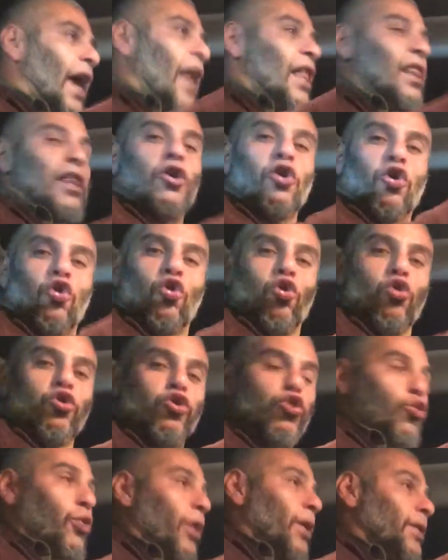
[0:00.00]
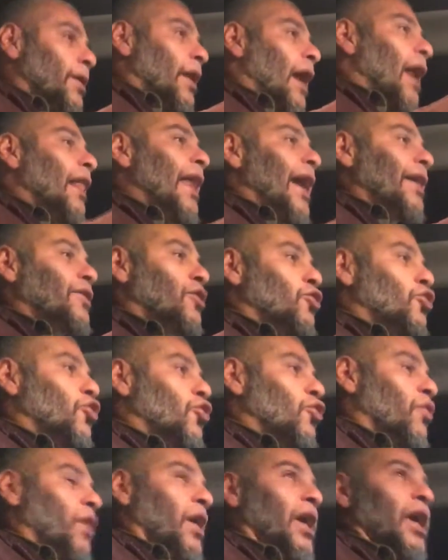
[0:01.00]
a little cool trick that I like to
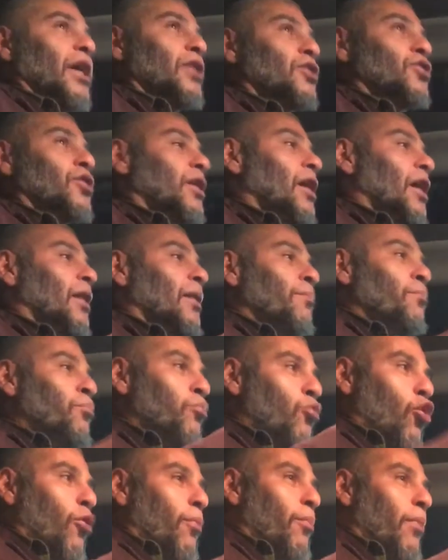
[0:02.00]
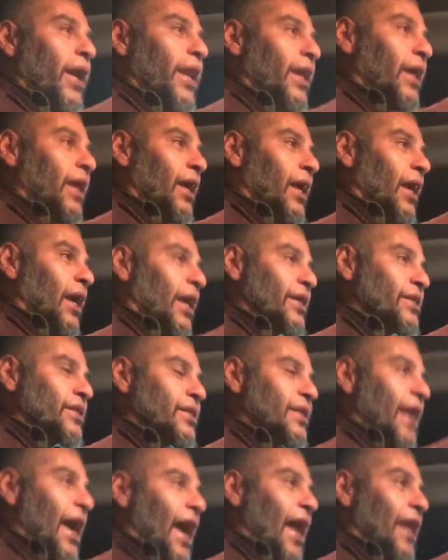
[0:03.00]
do is to get more money
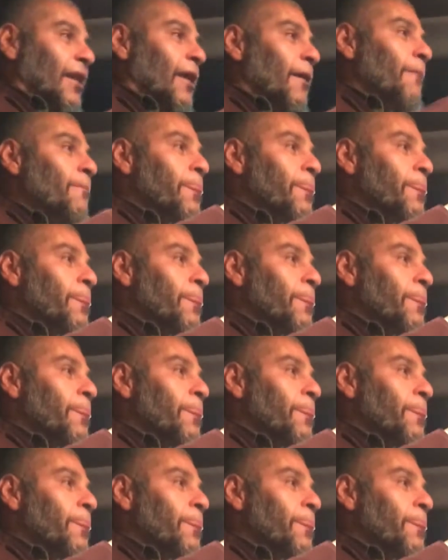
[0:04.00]
is that